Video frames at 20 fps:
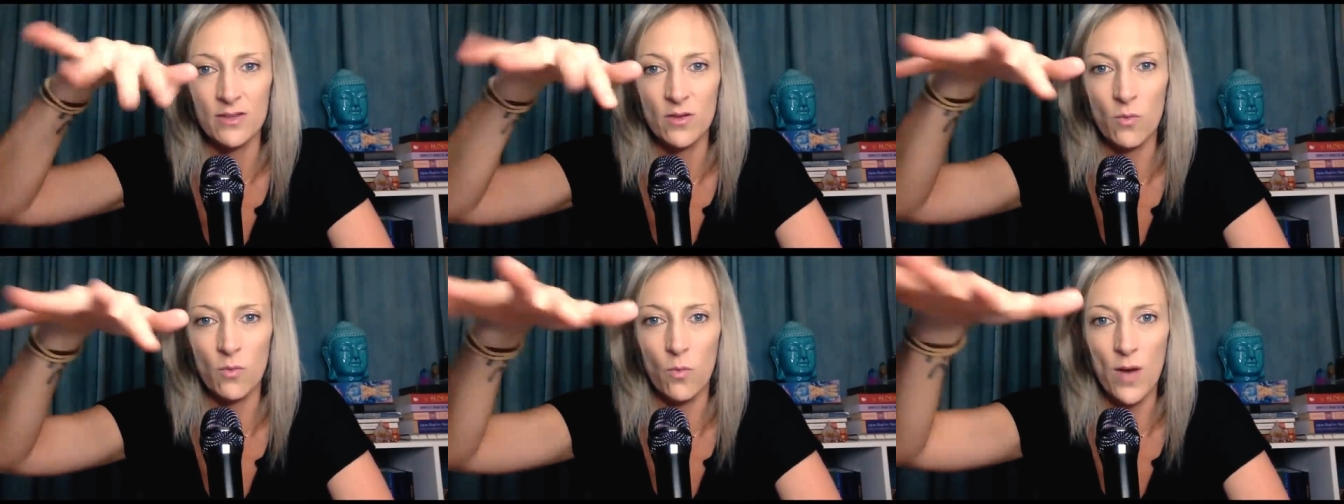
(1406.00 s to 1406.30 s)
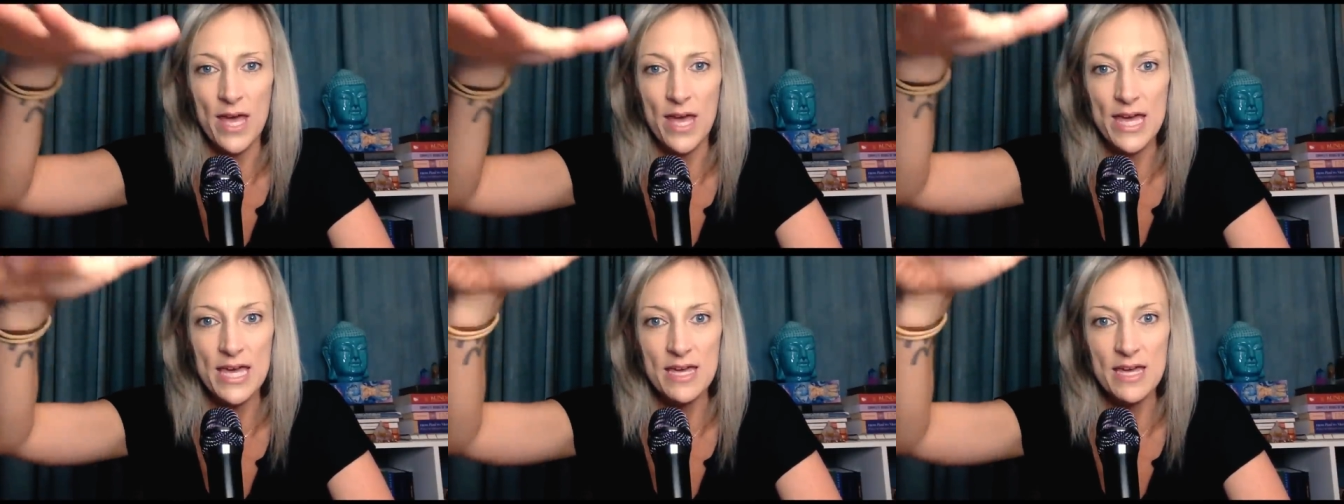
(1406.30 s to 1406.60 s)
the
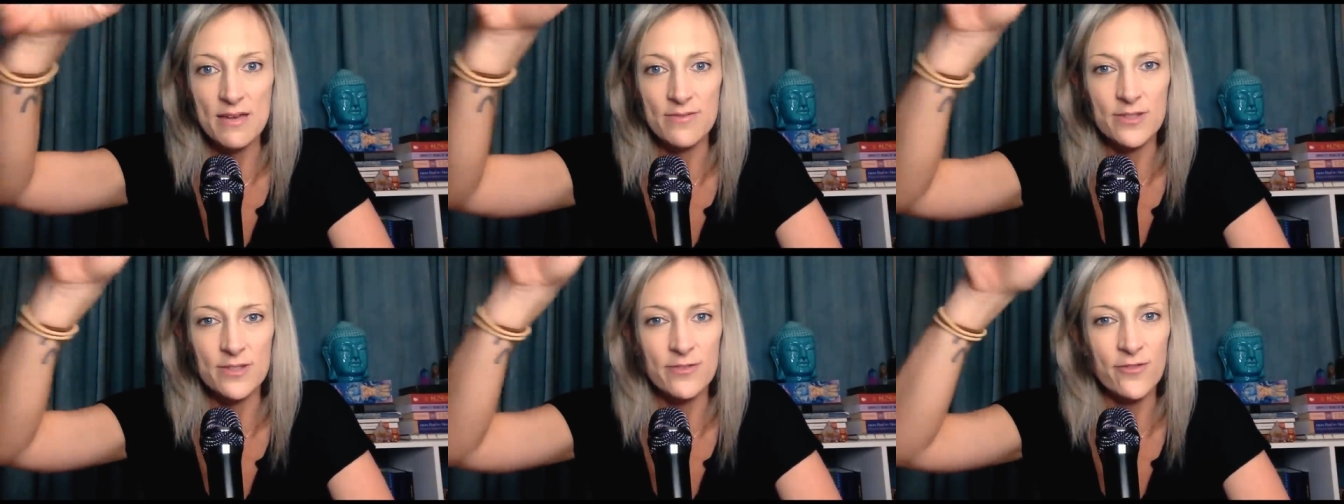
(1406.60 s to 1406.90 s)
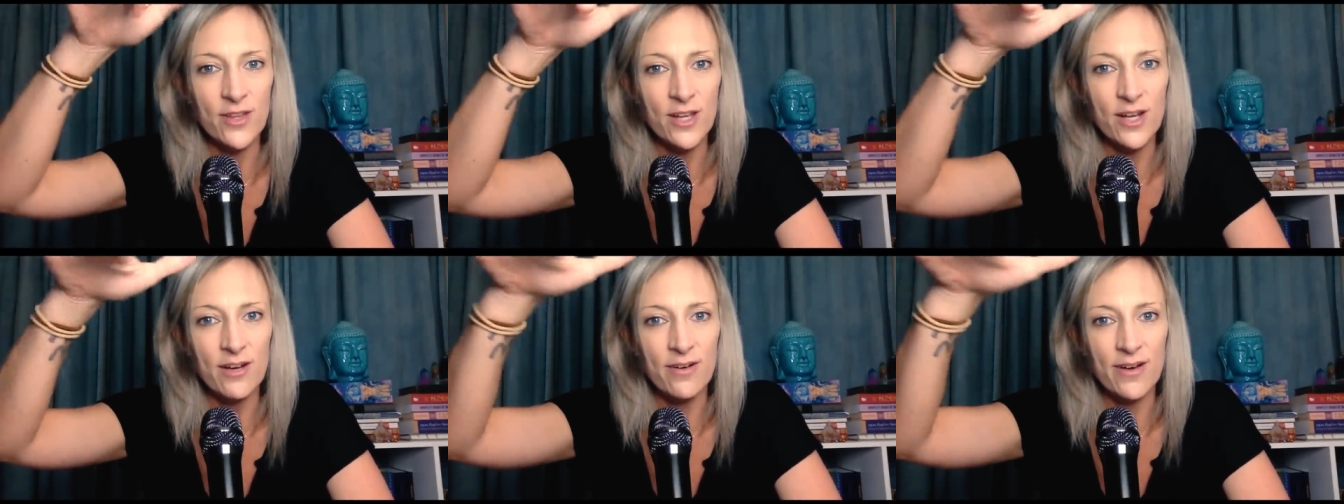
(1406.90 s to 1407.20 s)
waves
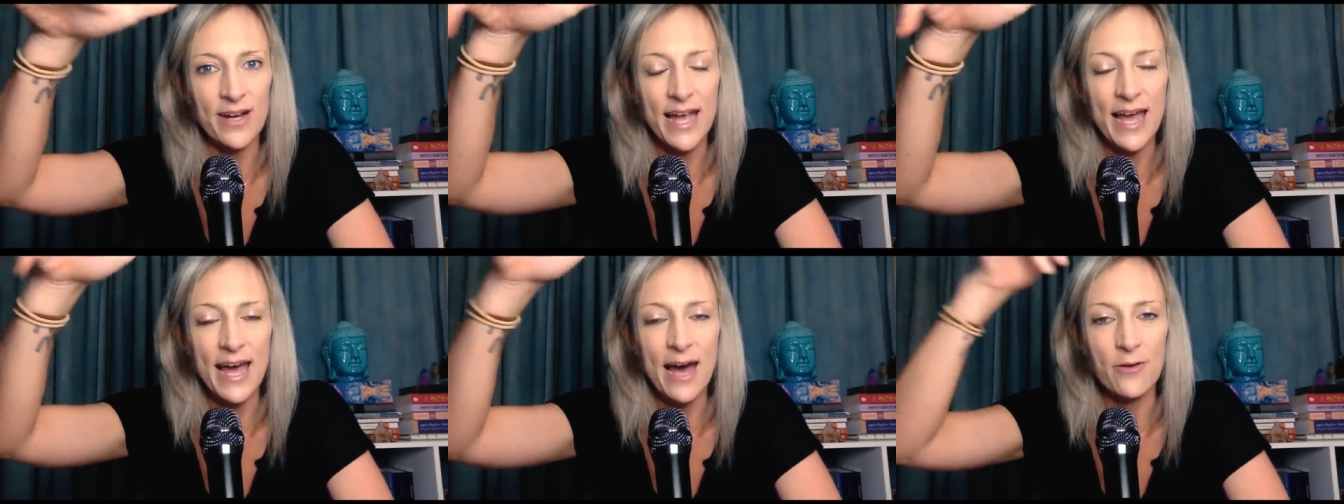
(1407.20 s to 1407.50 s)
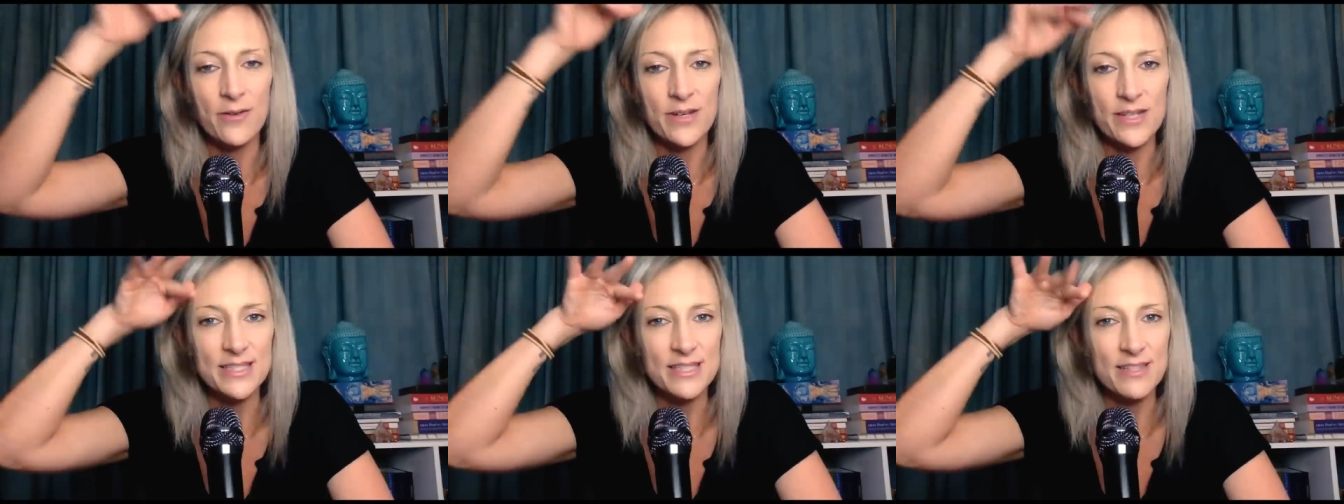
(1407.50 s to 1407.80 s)
flickering
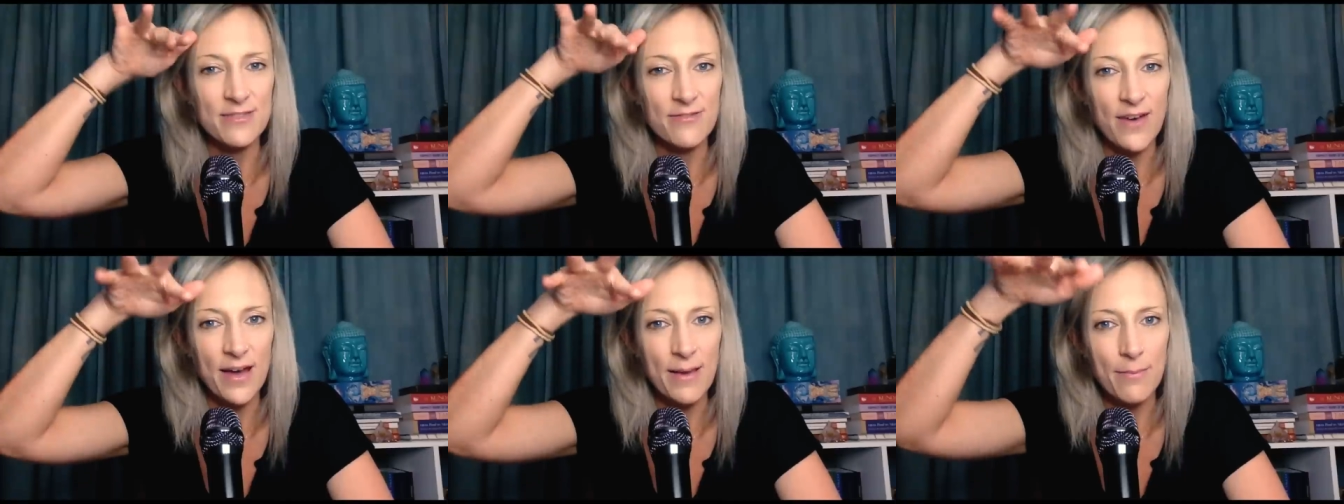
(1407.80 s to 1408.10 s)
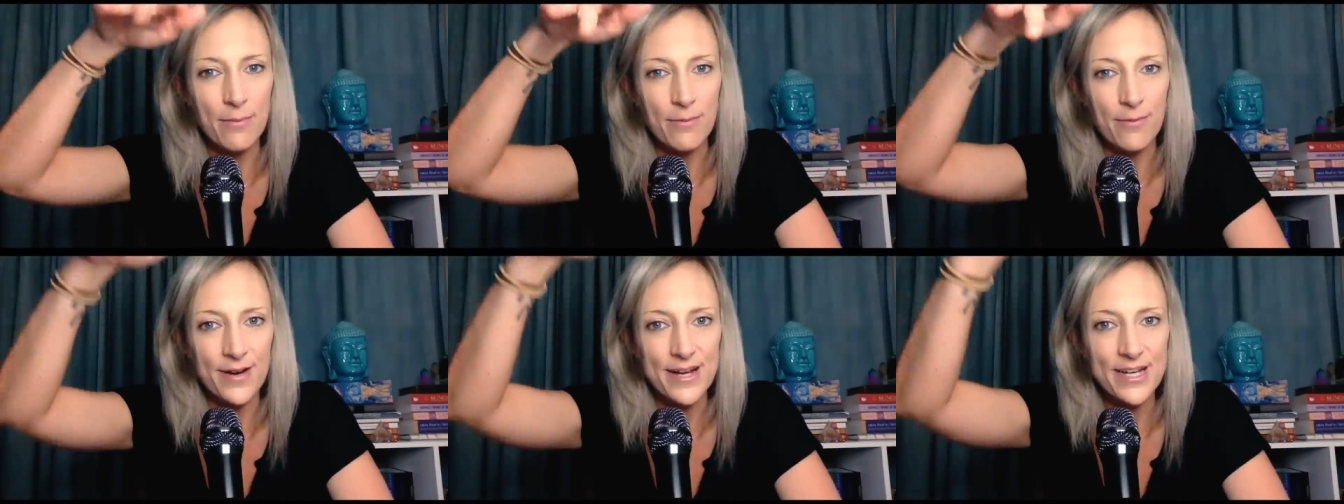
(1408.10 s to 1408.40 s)
out. It's the
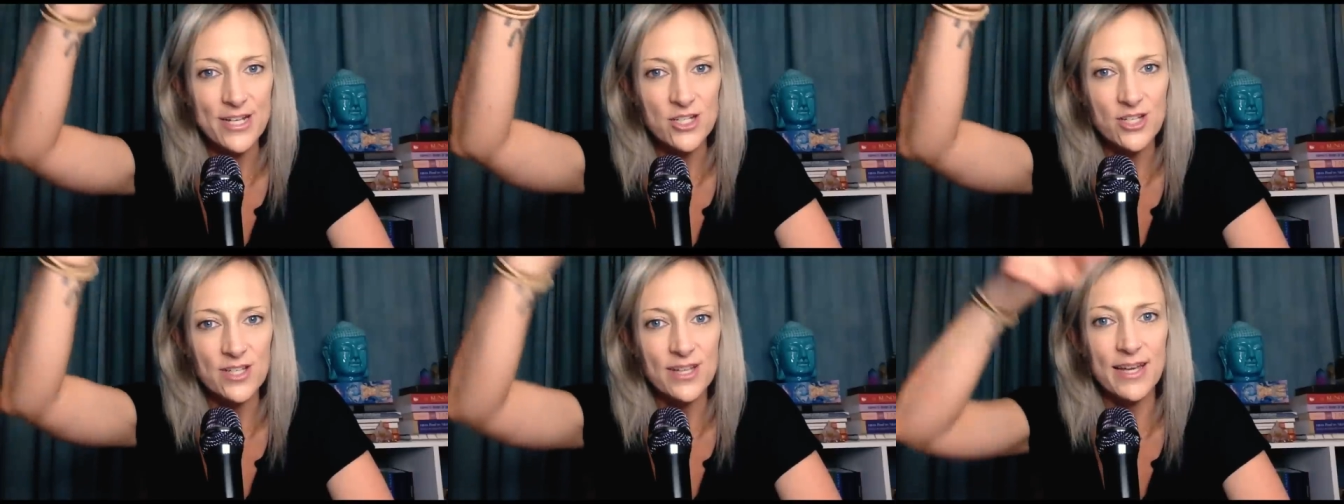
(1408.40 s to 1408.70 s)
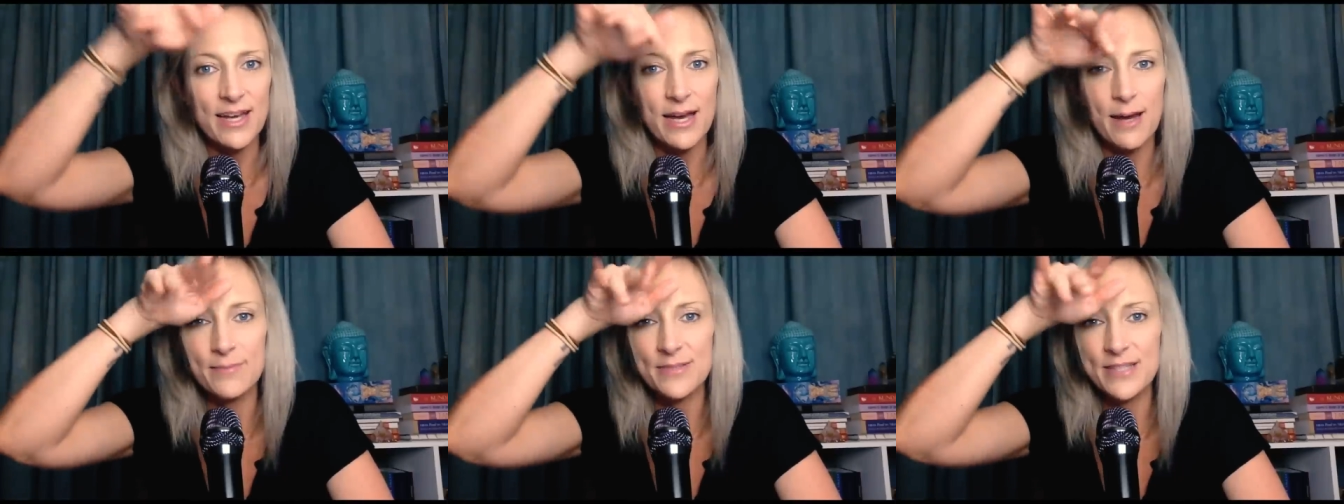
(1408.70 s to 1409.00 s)
vibration
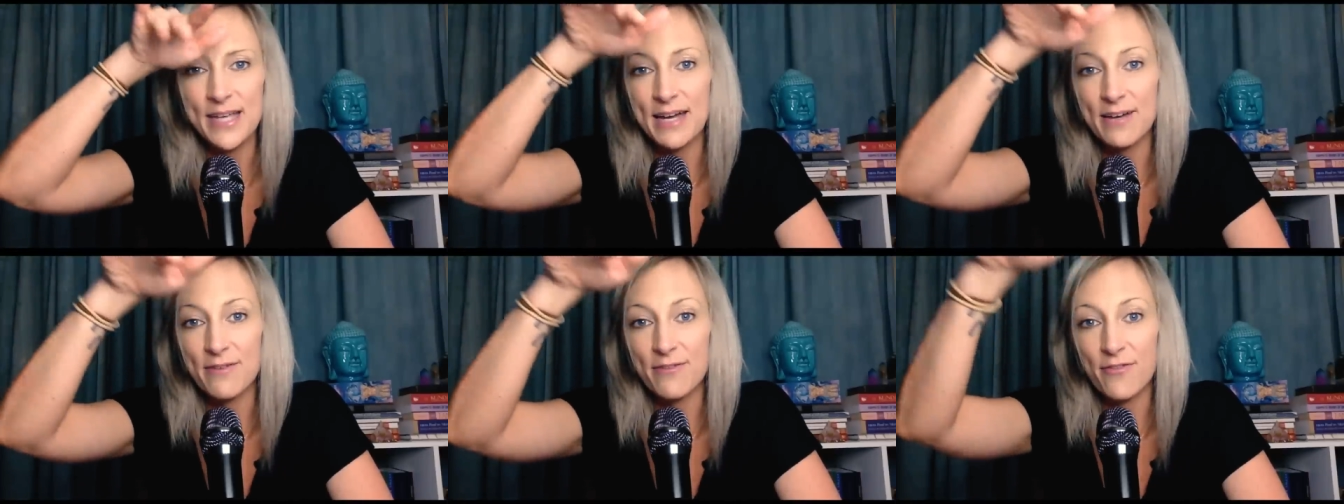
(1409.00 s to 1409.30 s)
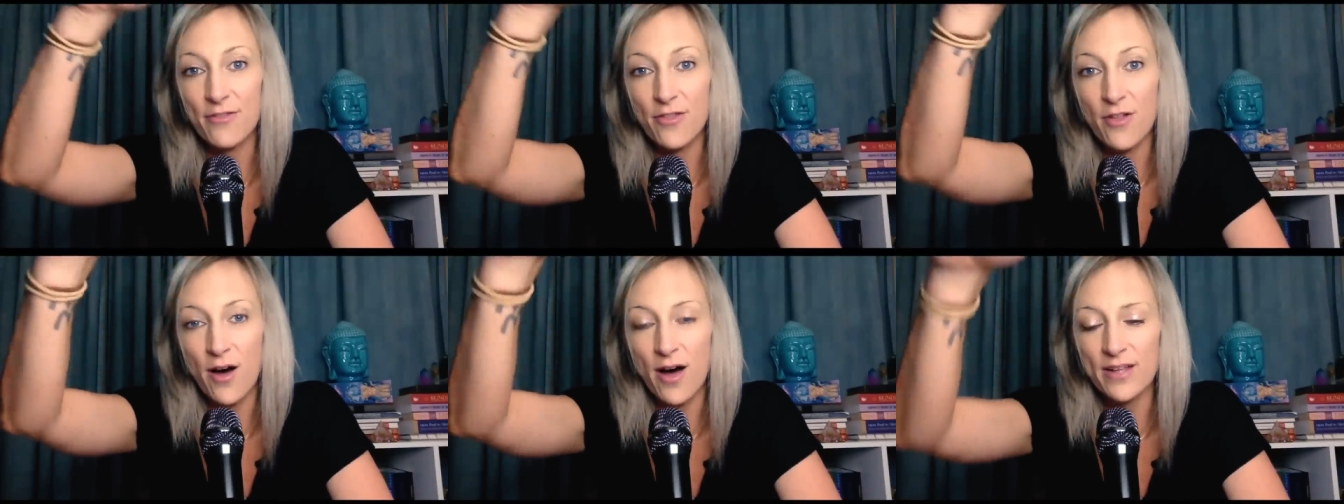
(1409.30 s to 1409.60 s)
that comes out of
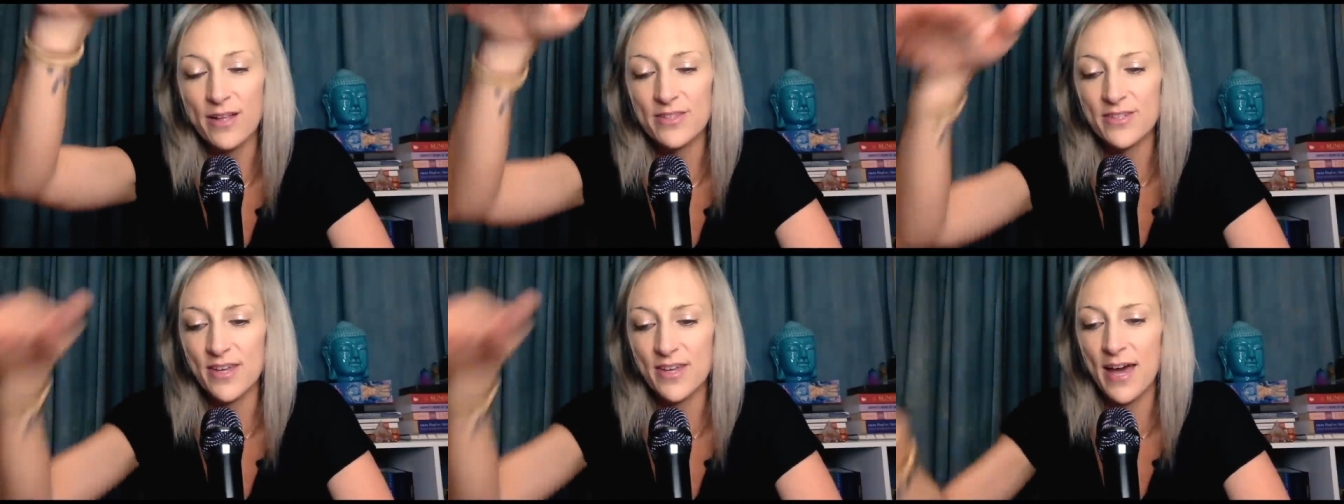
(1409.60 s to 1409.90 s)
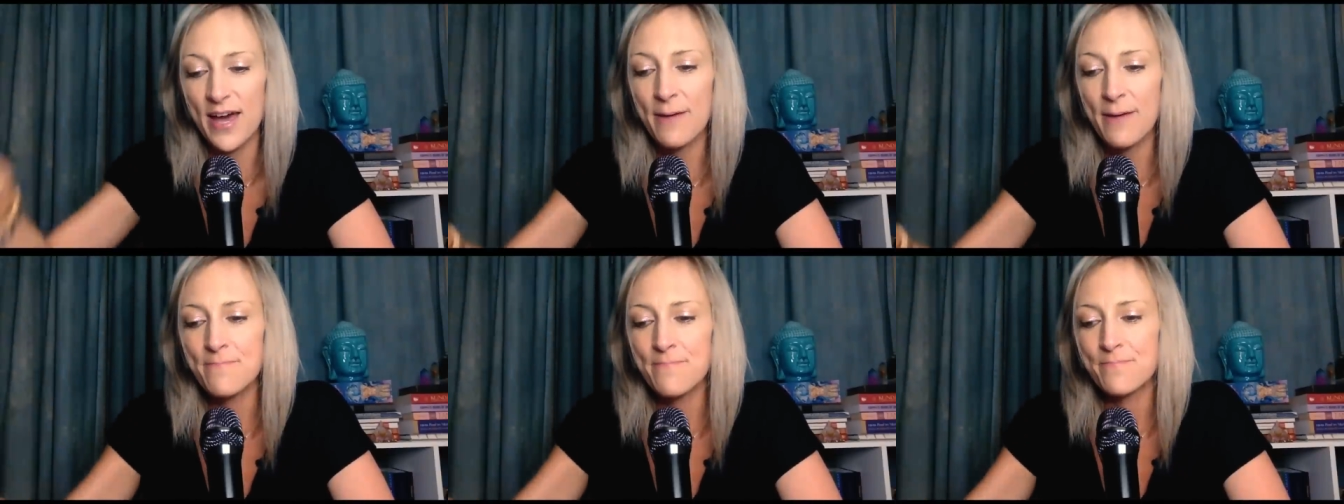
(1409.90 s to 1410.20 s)
thought.
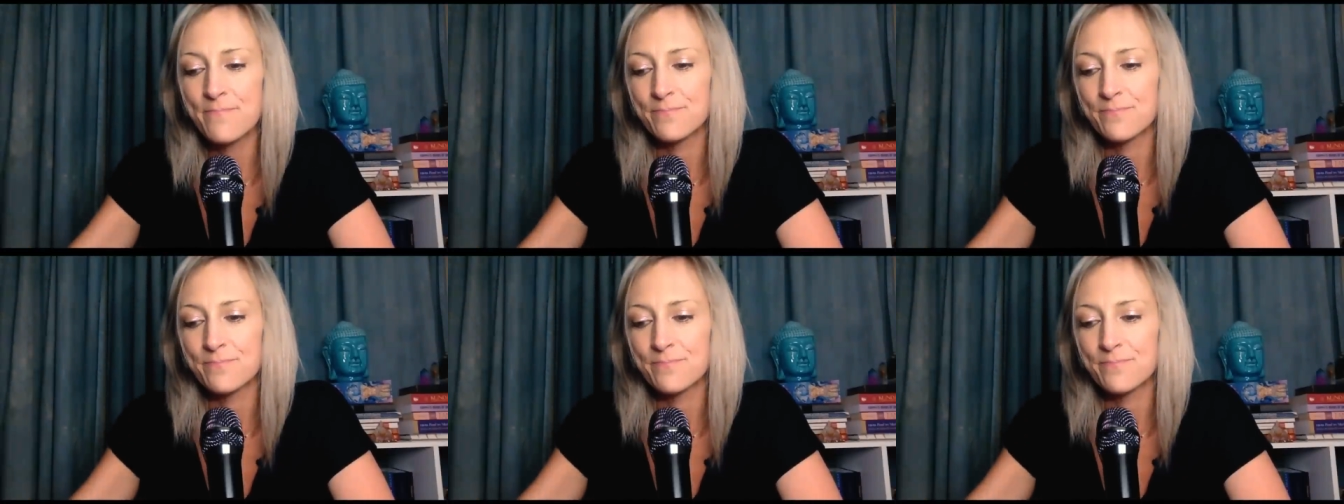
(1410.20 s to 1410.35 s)
Yeah.